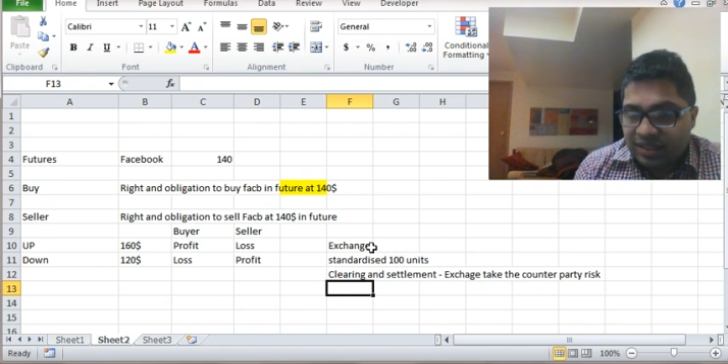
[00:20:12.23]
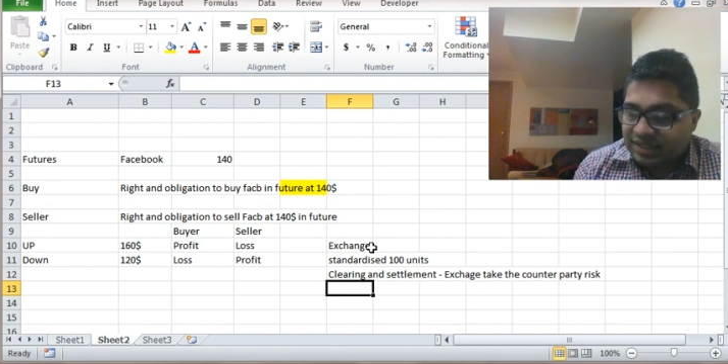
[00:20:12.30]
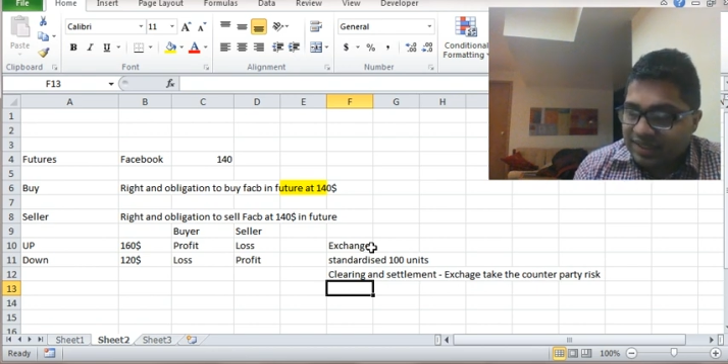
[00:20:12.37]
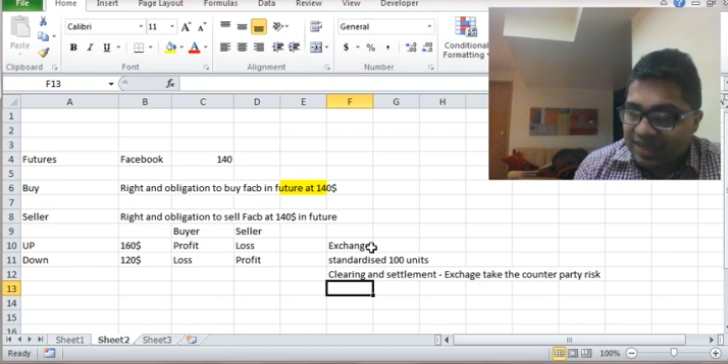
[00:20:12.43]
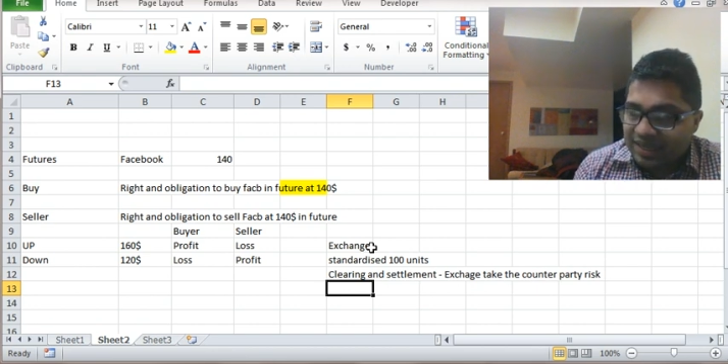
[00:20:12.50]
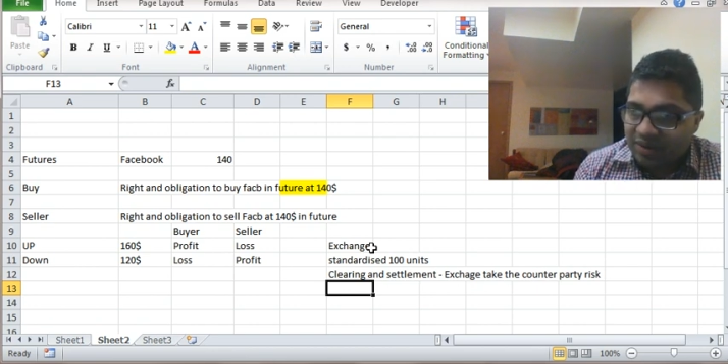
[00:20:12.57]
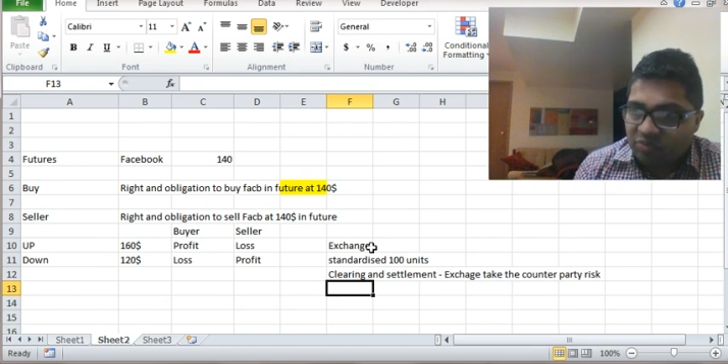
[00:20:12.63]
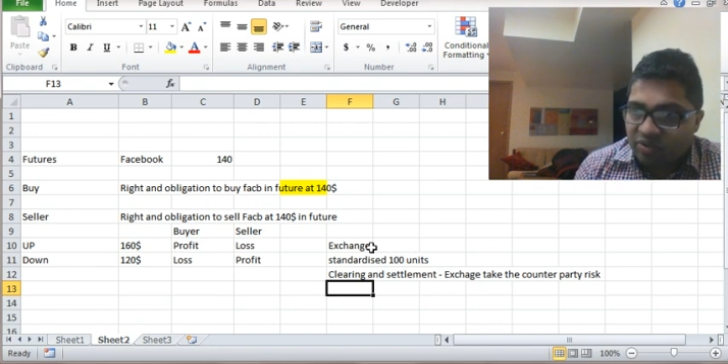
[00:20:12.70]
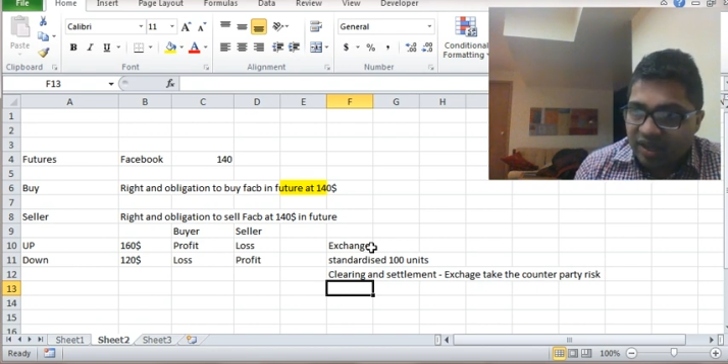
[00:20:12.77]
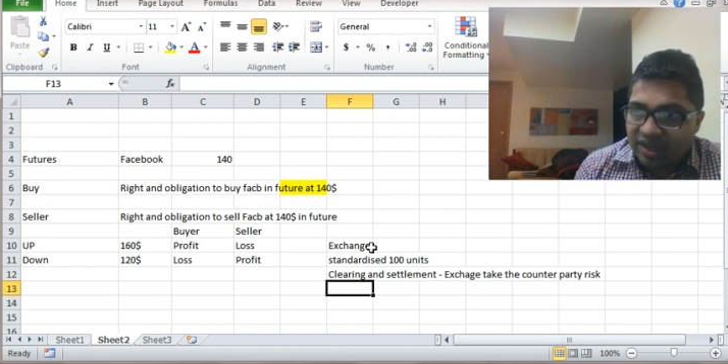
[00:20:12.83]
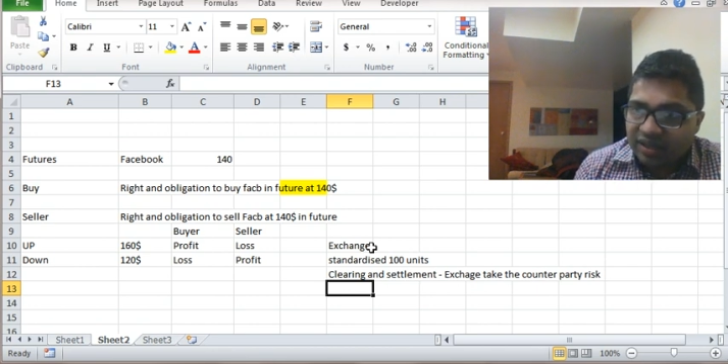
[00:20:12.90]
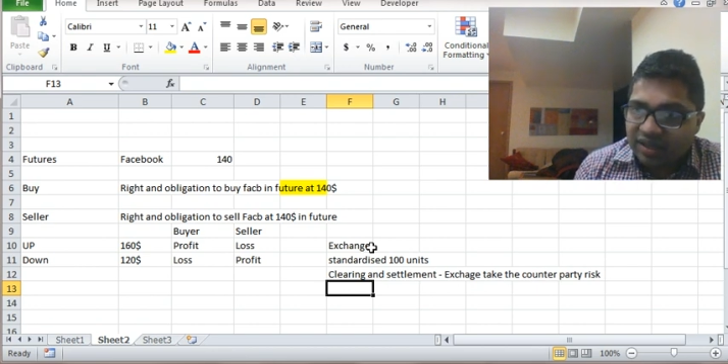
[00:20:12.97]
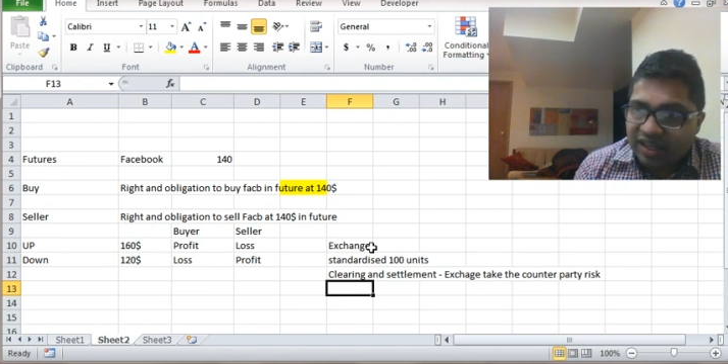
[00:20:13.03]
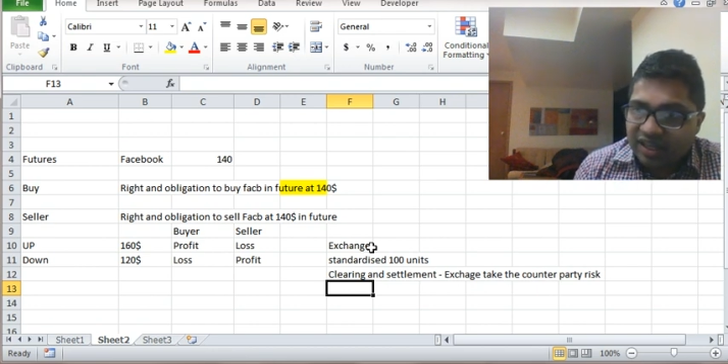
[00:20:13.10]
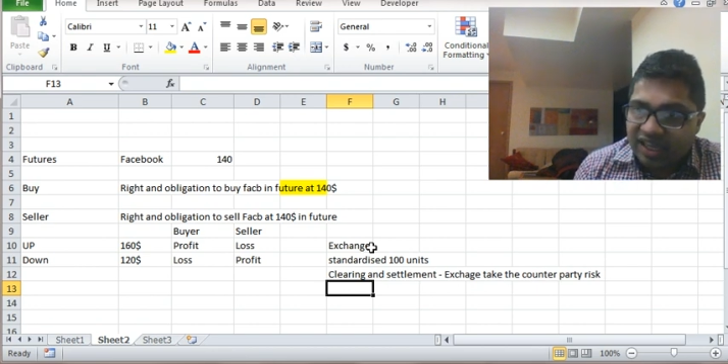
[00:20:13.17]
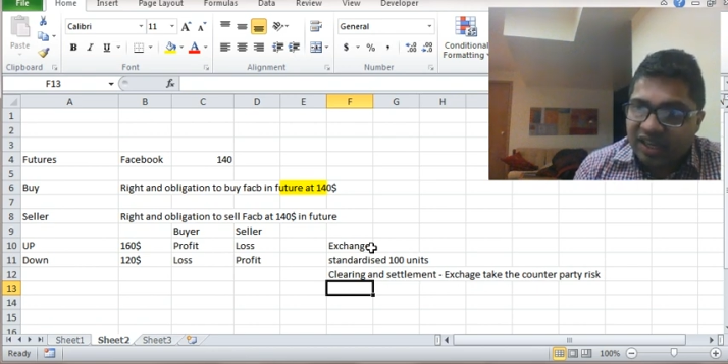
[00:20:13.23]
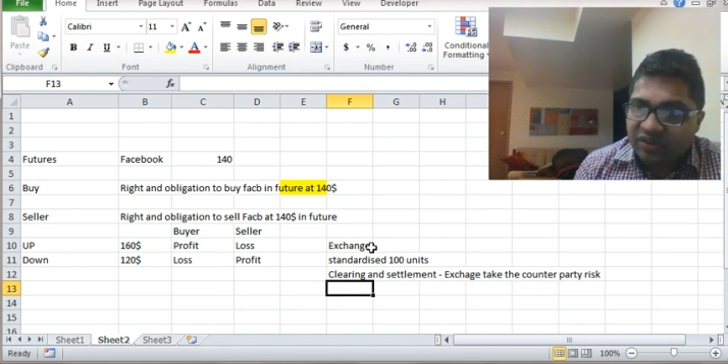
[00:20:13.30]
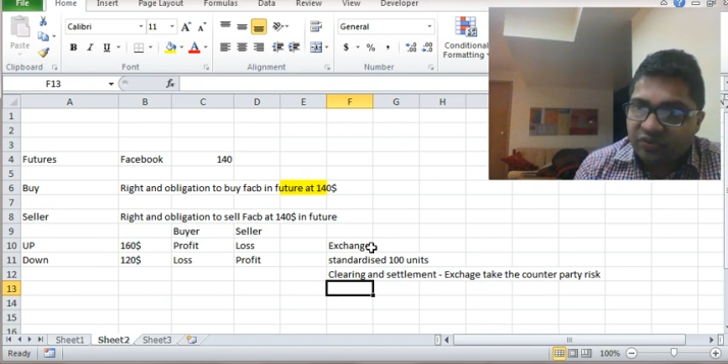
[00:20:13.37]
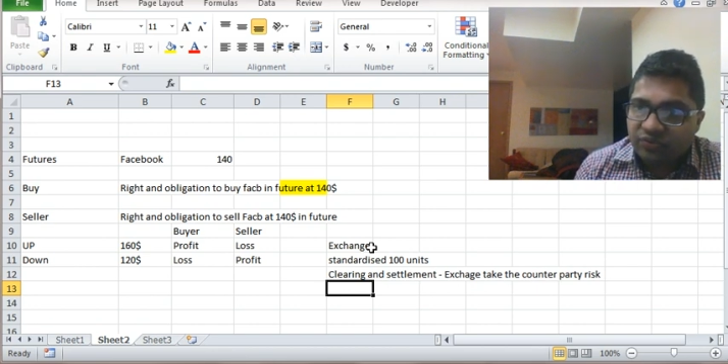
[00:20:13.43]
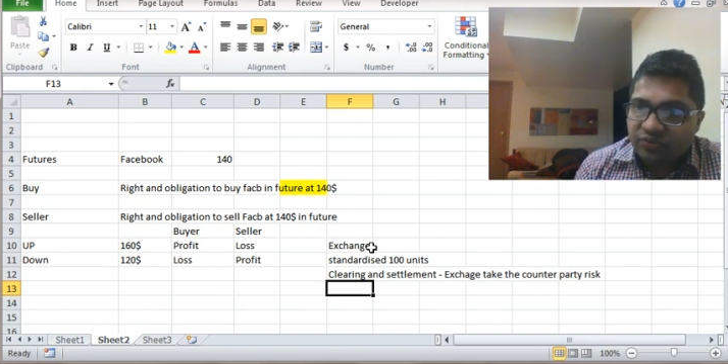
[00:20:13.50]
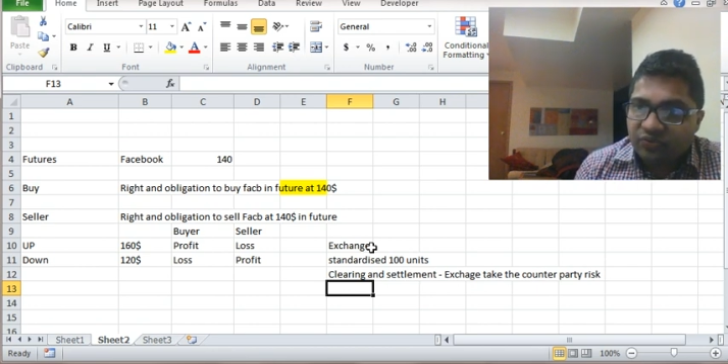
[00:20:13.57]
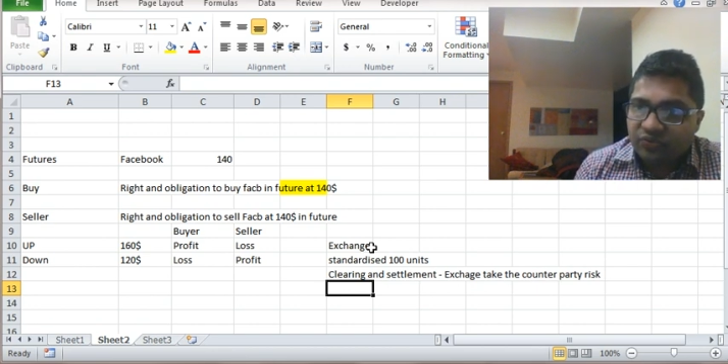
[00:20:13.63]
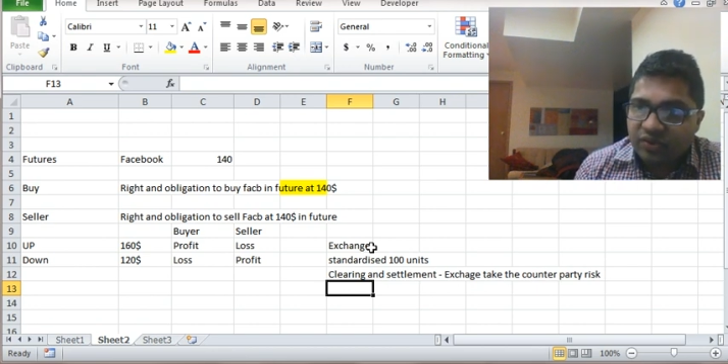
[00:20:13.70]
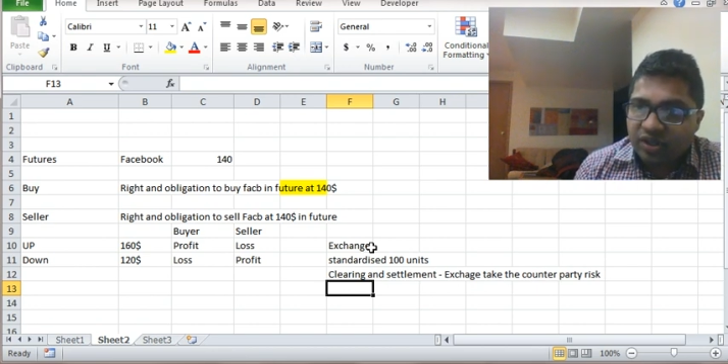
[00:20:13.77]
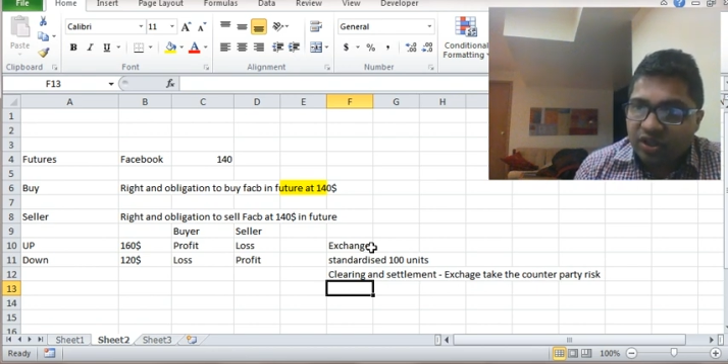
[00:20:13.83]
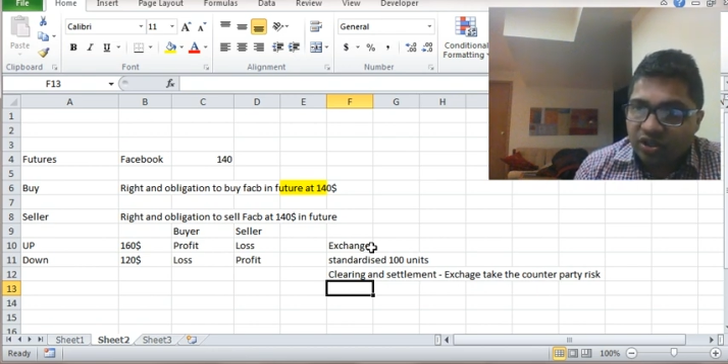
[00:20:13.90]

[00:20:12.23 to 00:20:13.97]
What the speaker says: Same way, if